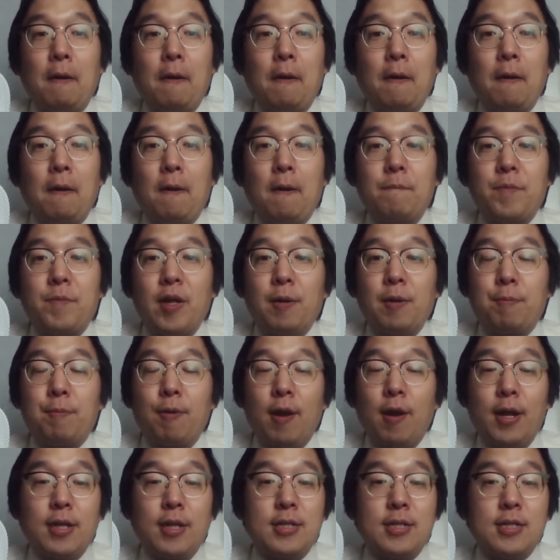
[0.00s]
their
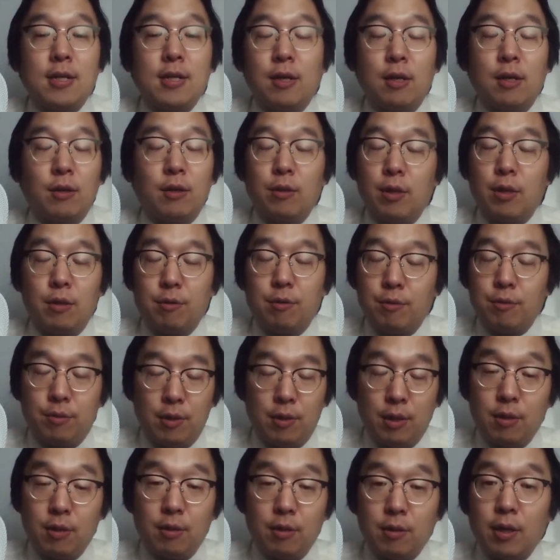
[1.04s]
price,
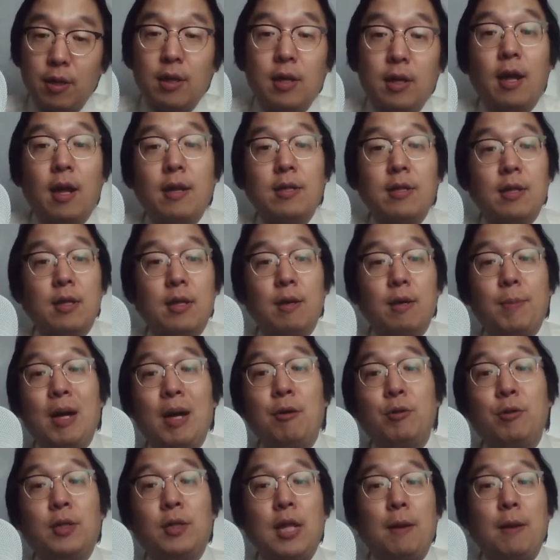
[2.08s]
they had about
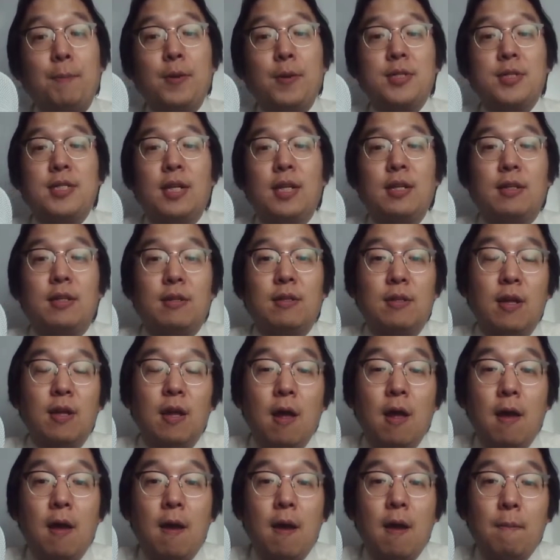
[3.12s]
10%
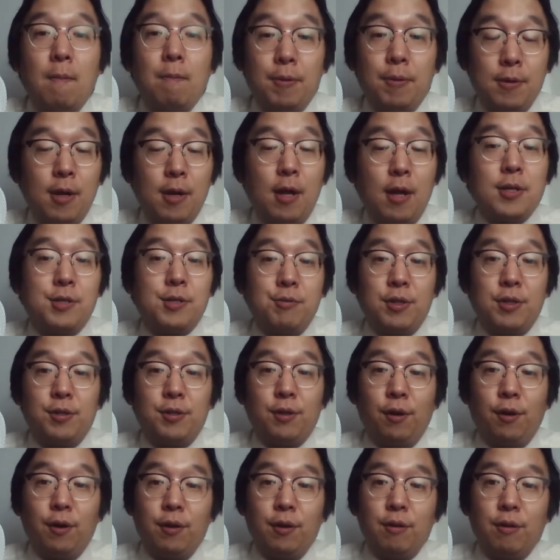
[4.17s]
plus return
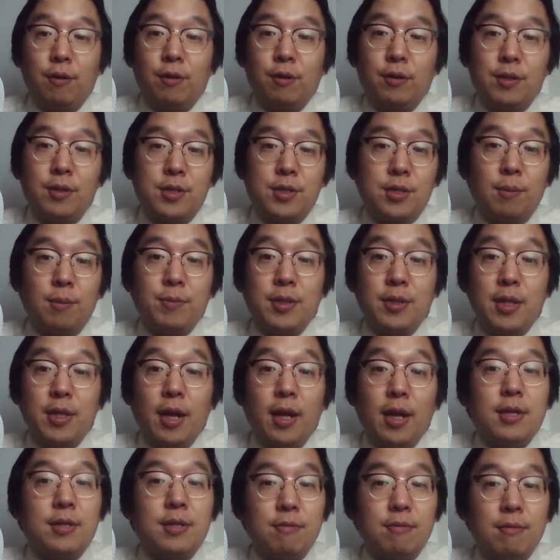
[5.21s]
on some days,
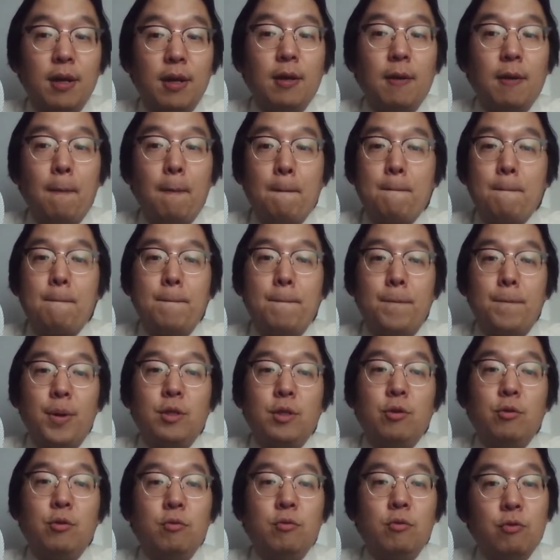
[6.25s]
right? But
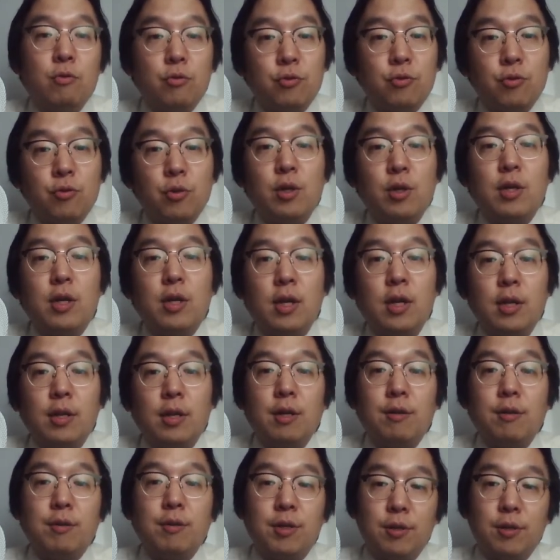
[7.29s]
usually their
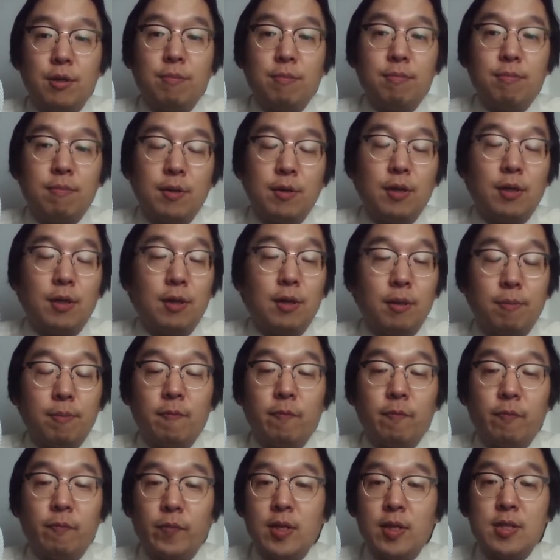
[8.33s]
return
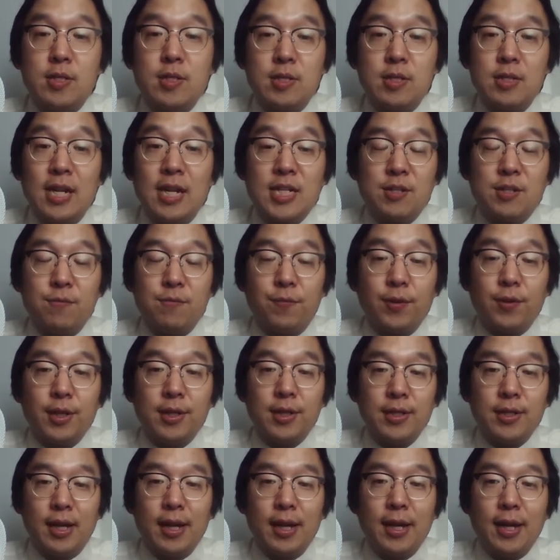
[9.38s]
is less
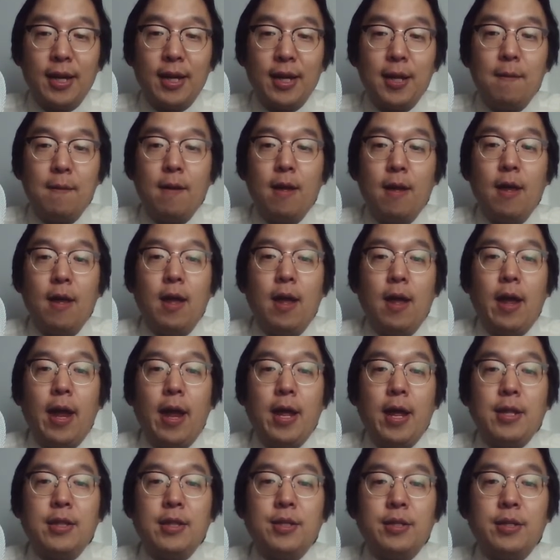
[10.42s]
volatile. And
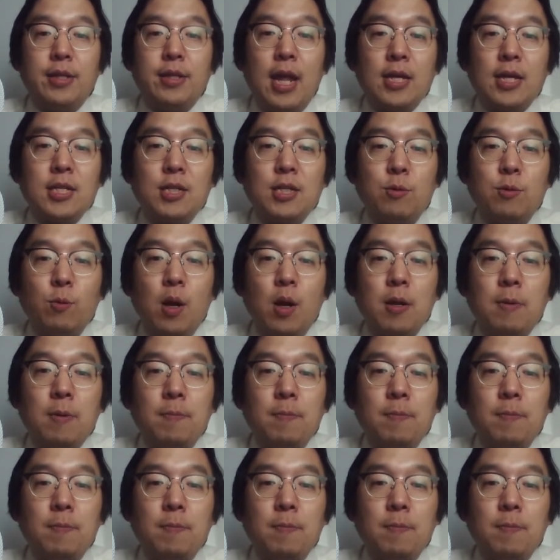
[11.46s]
the next one,